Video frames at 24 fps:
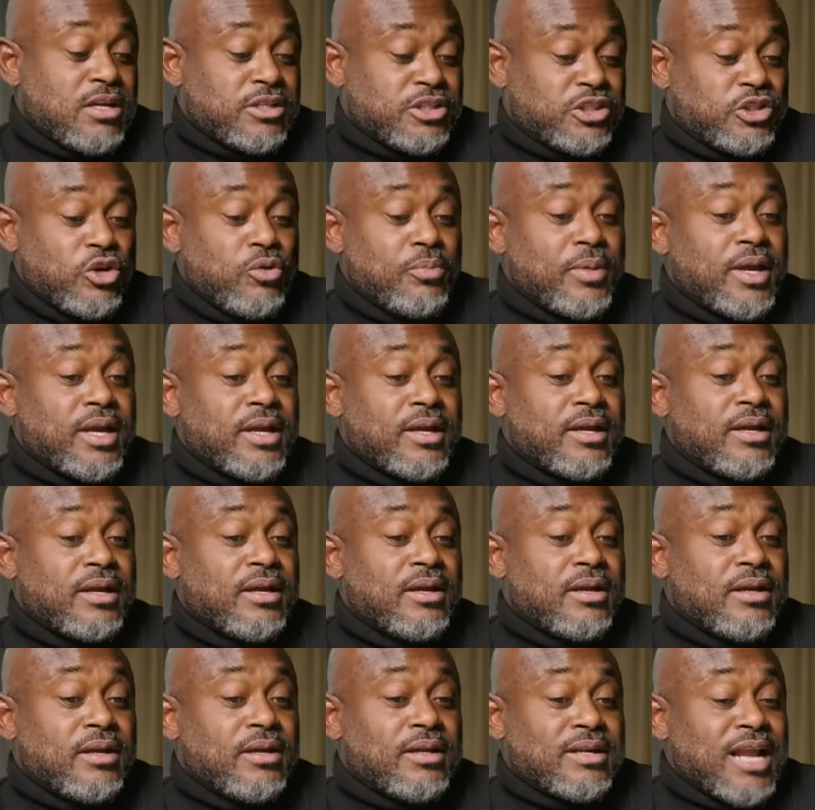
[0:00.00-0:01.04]
assuming,
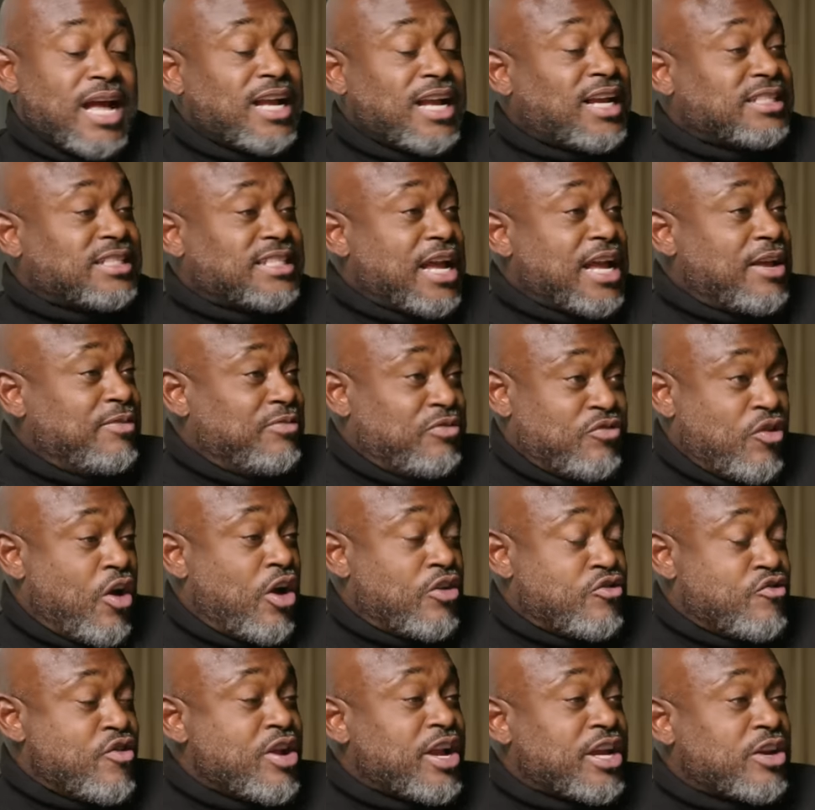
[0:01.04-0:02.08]
not because they
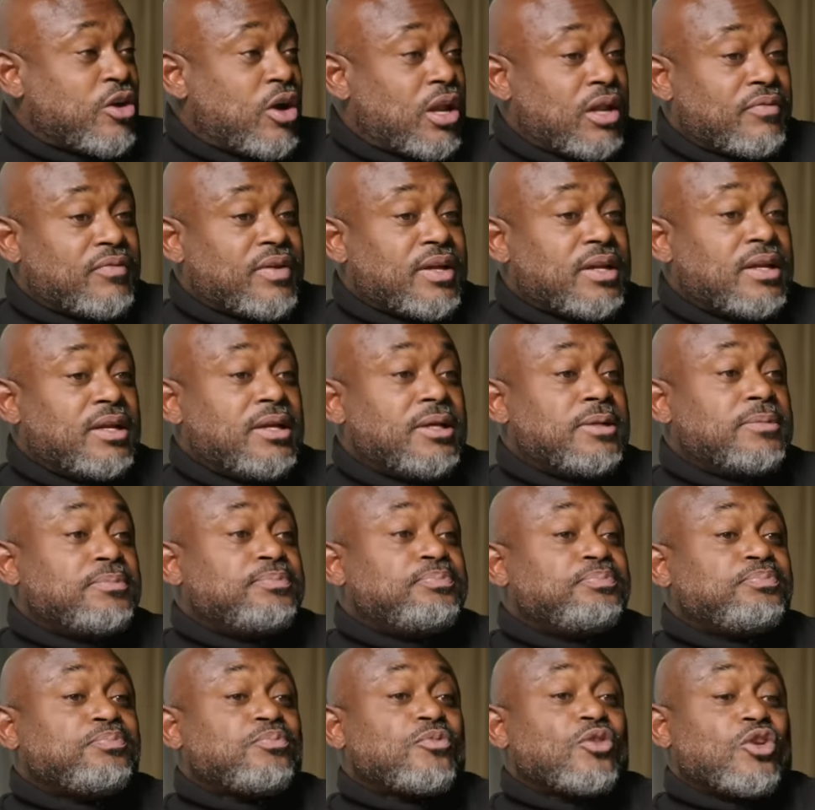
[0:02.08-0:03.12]
are drinking all of it,
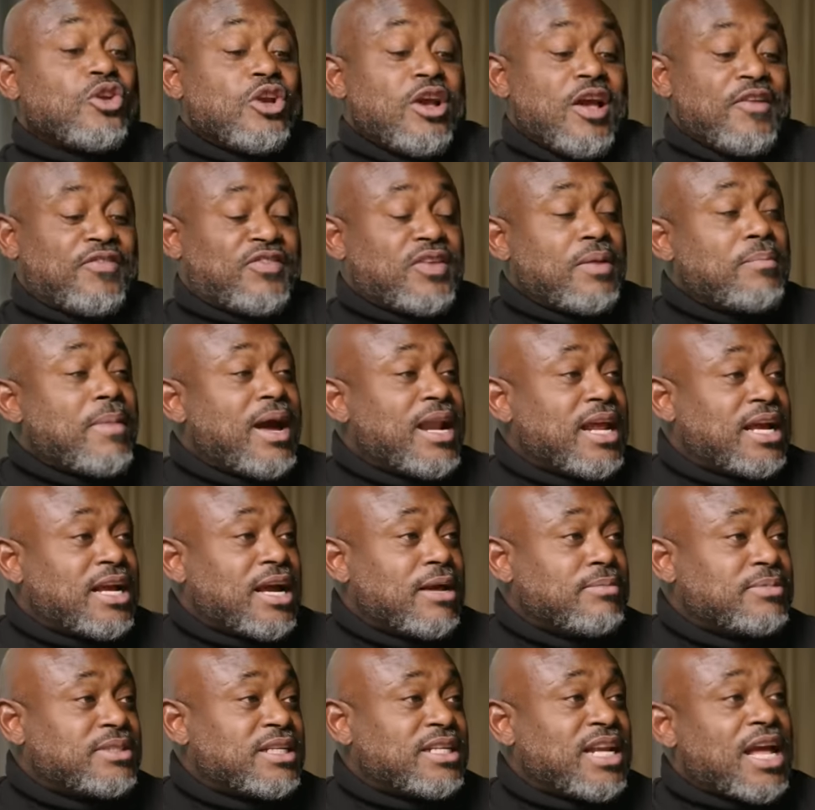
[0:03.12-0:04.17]
if somebody
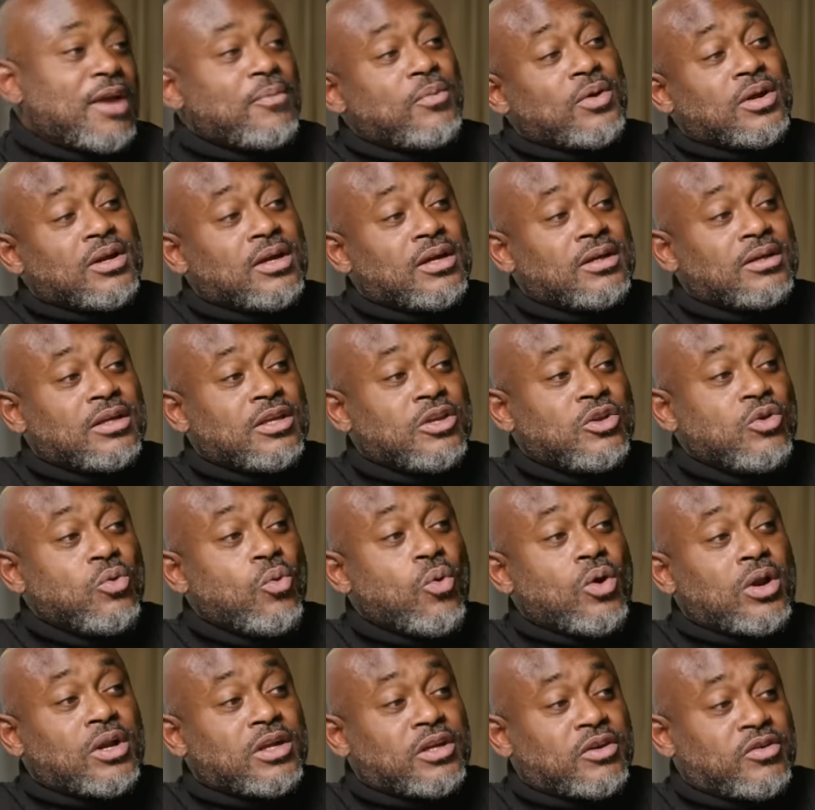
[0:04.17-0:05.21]
comes in, they want to, and you
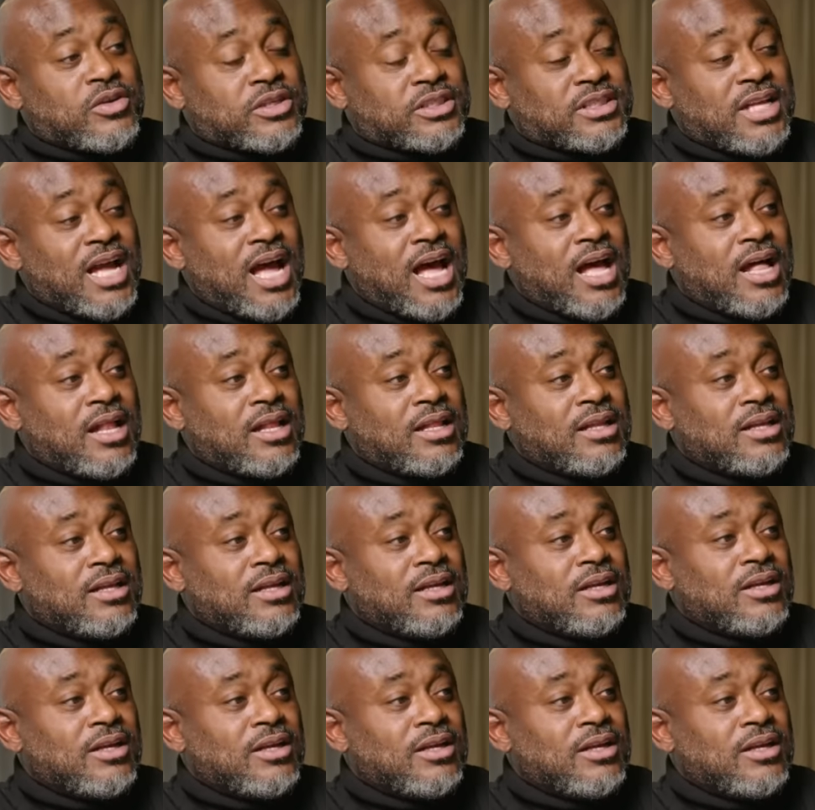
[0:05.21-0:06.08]
order Cristal,